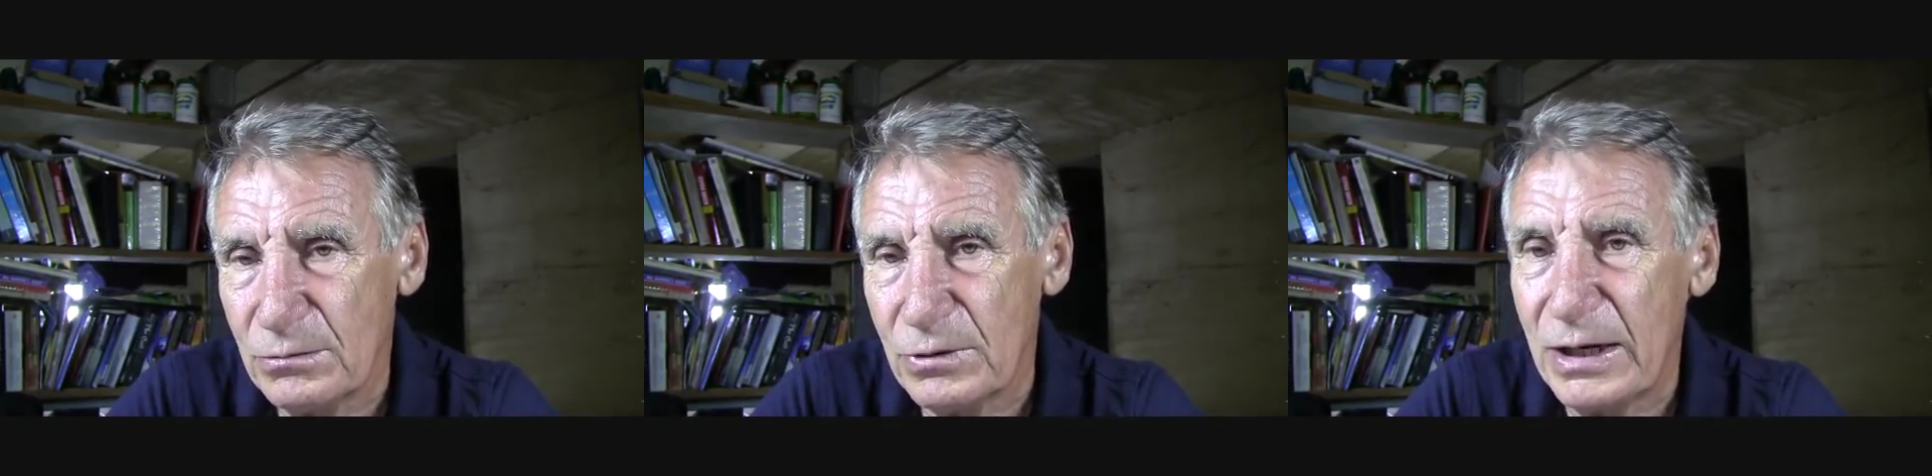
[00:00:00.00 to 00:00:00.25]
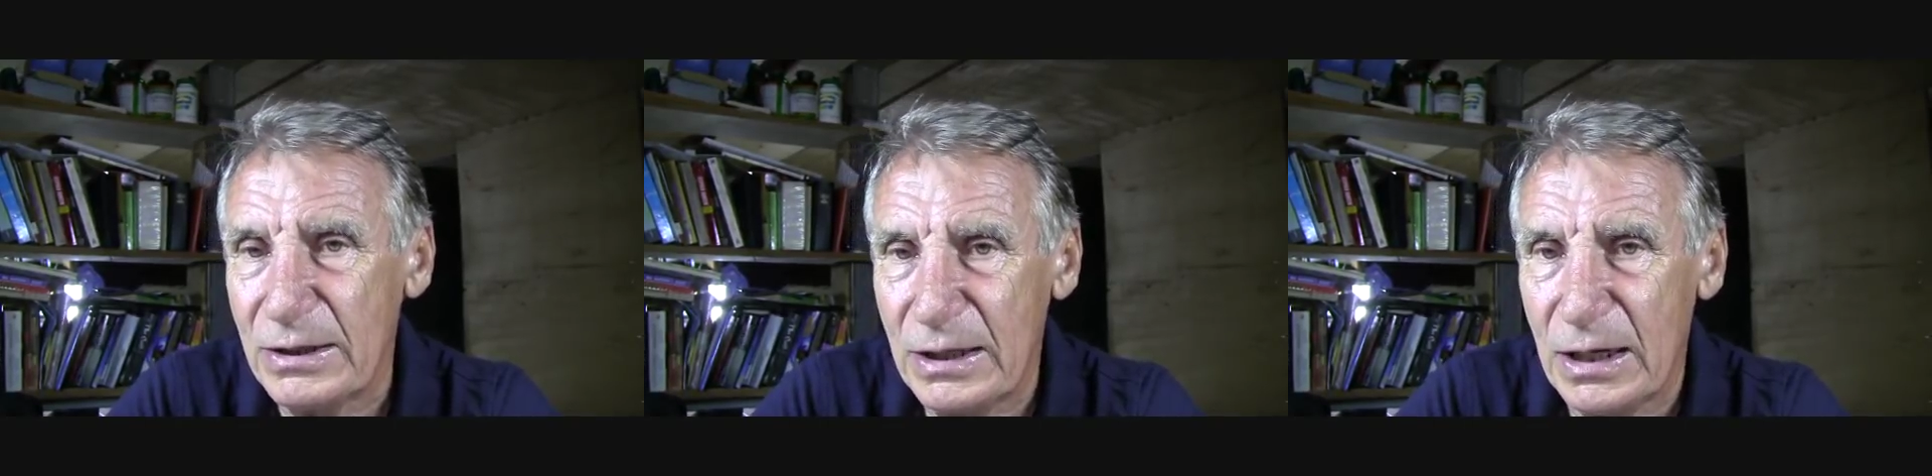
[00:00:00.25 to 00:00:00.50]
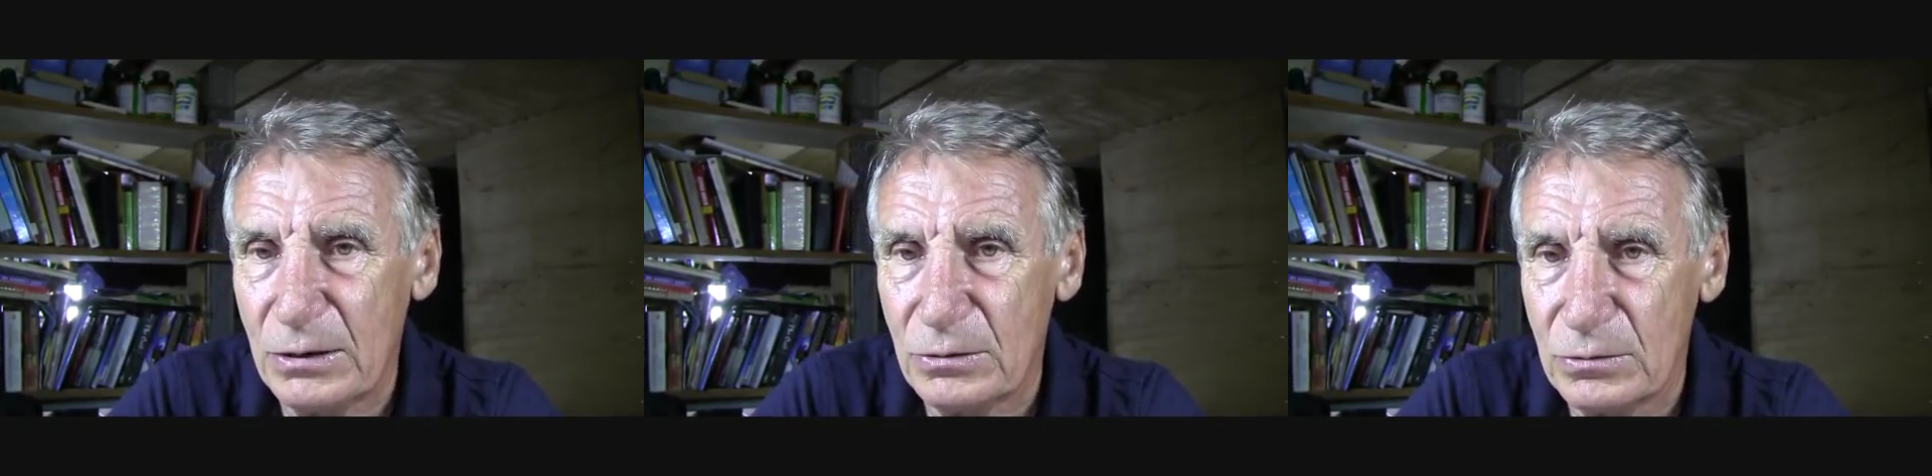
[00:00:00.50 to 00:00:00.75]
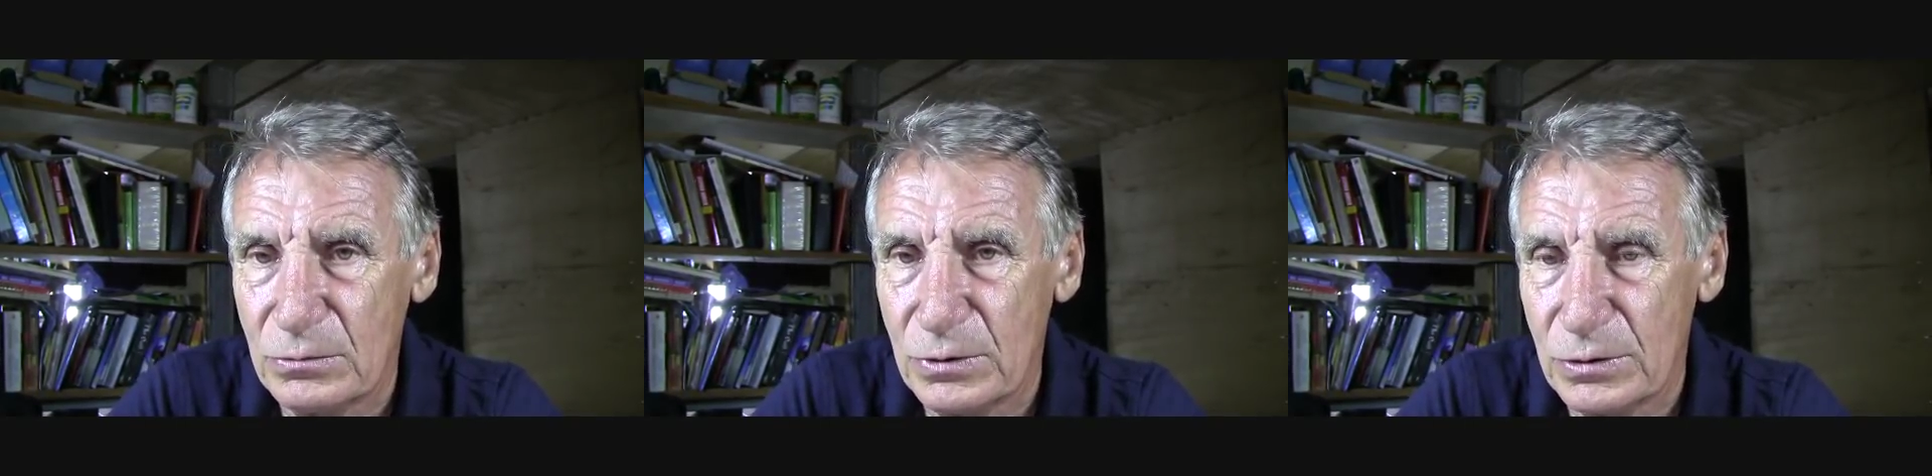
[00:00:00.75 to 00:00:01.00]
right
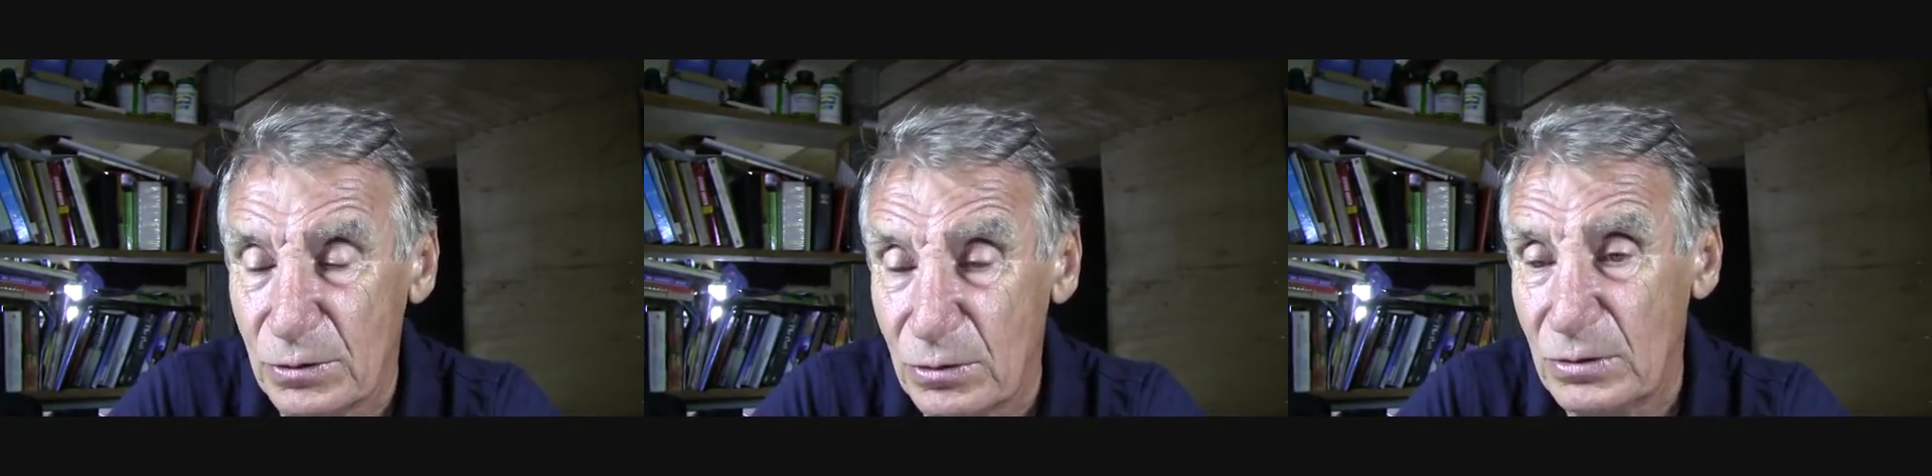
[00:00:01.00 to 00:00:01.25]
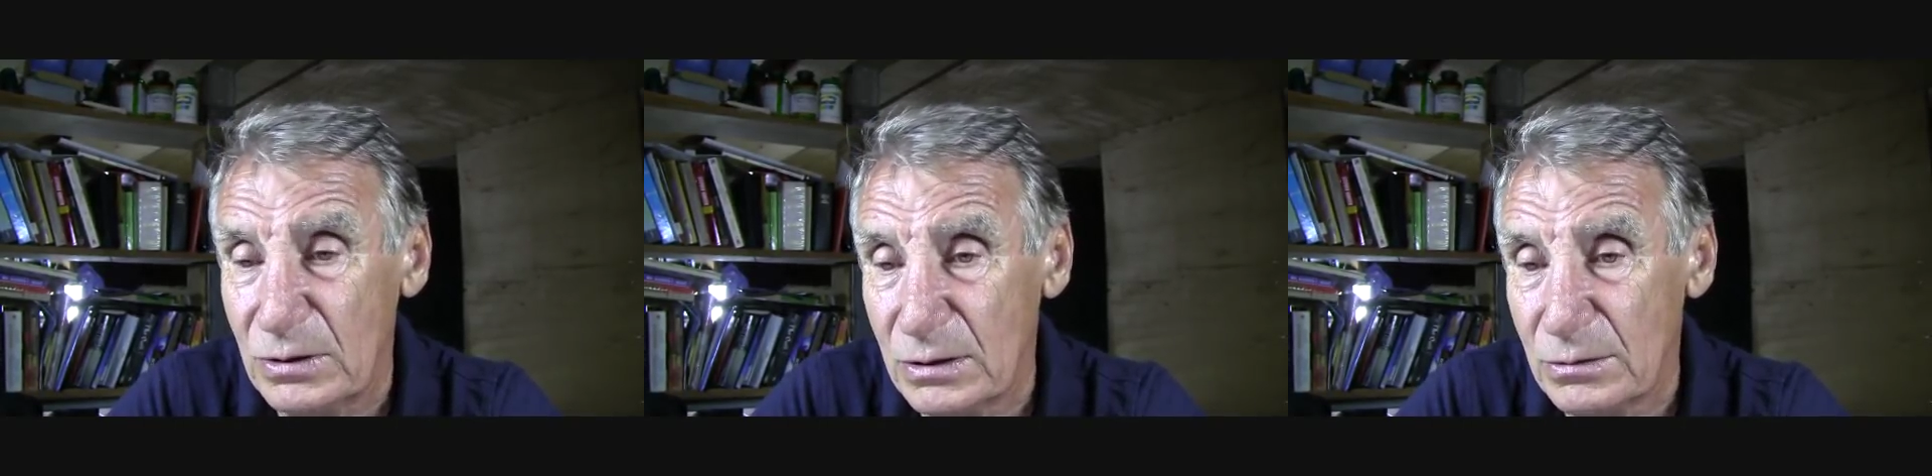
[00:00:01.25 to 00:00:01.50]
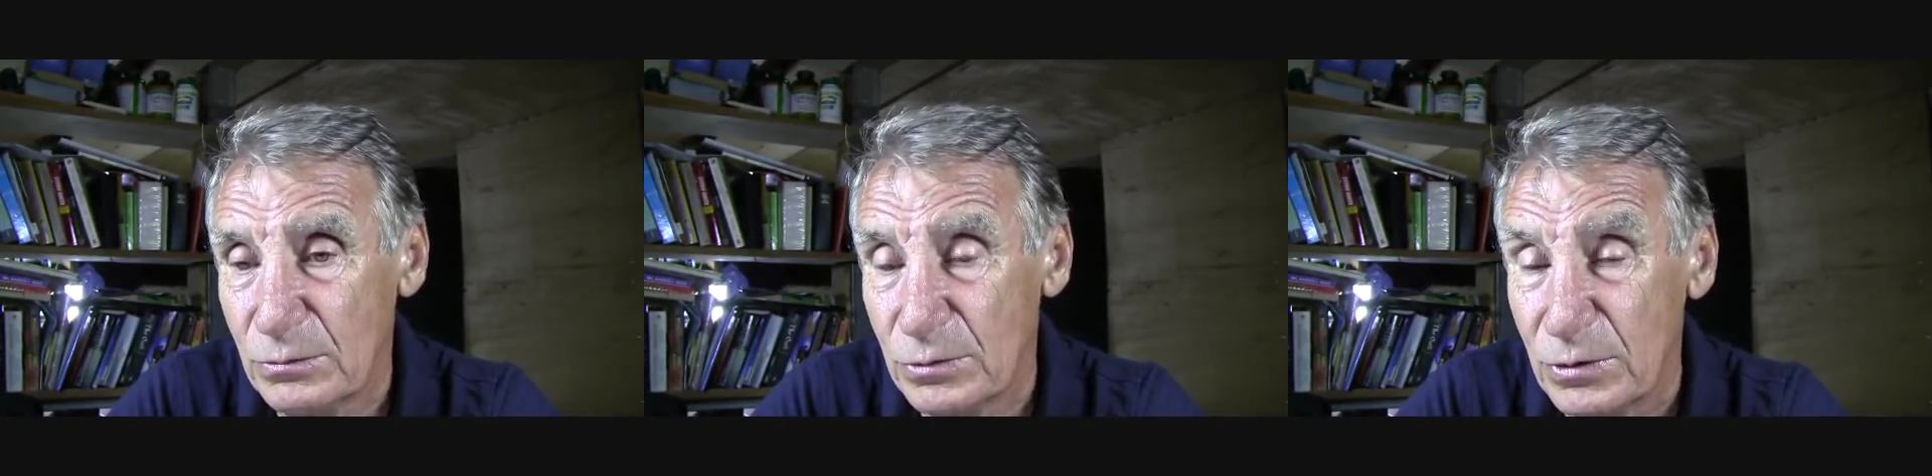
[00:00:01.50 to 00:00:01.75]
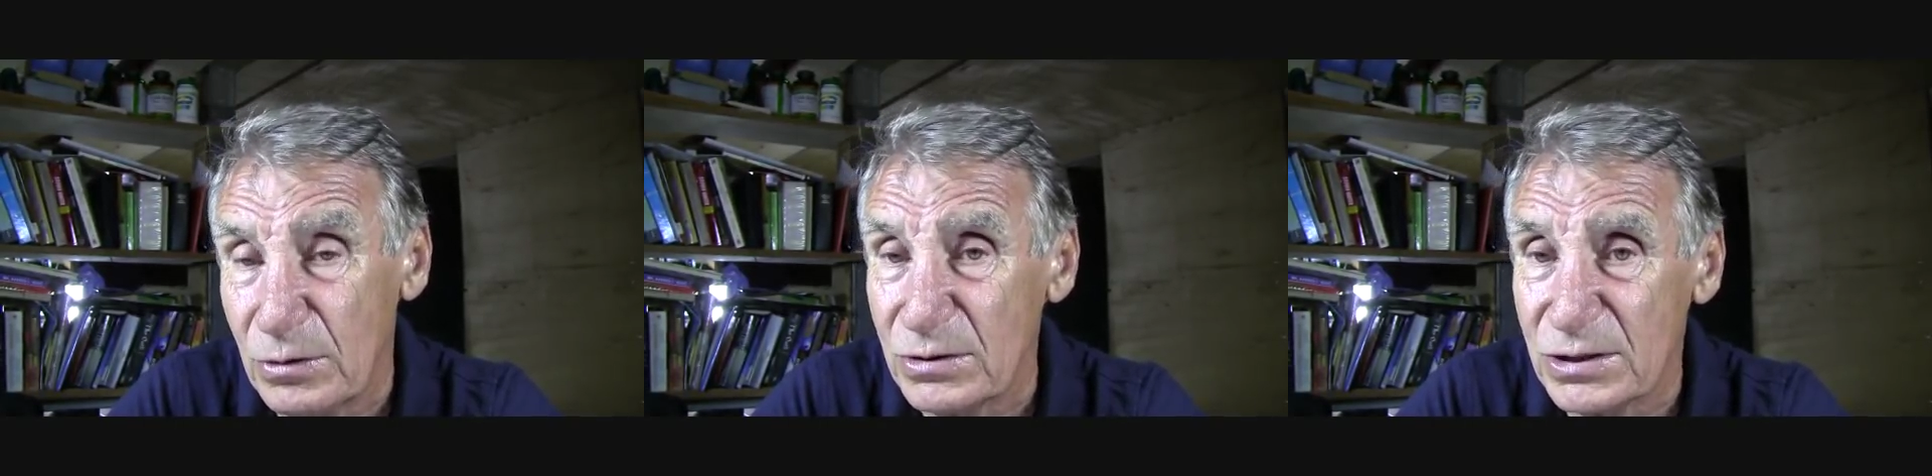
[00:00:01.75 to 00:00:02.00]
now we're
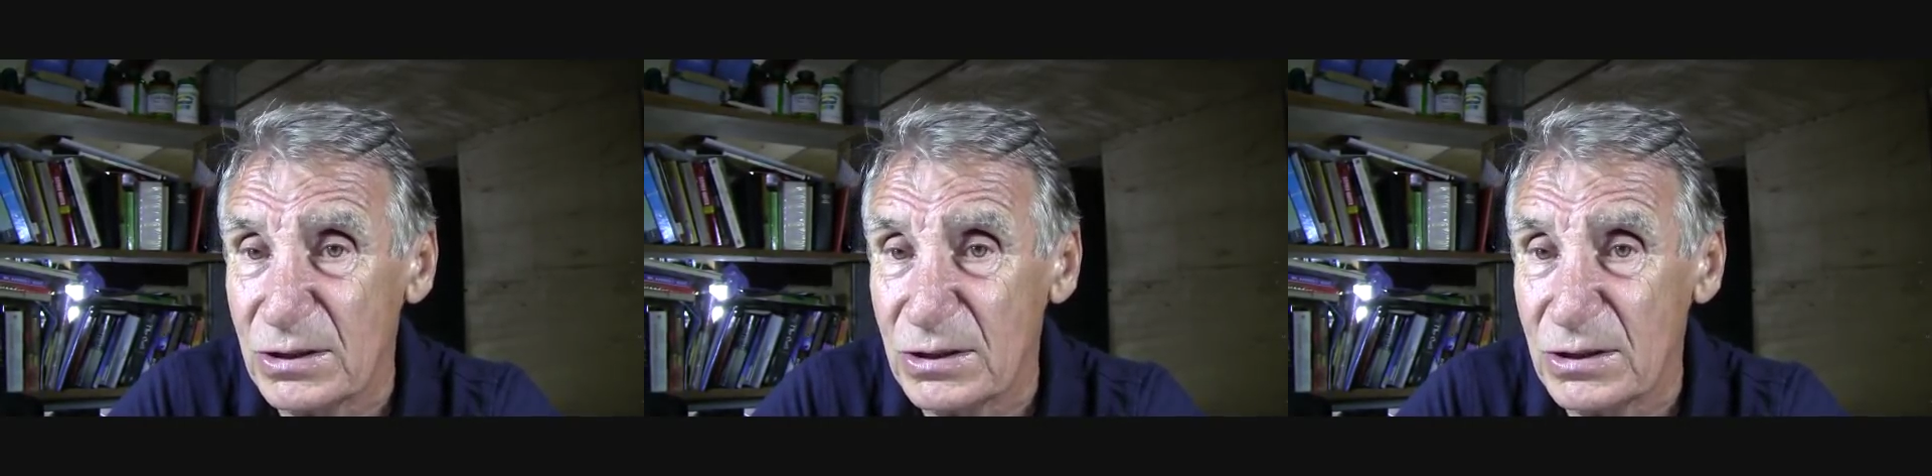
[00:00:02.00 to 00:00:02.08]
all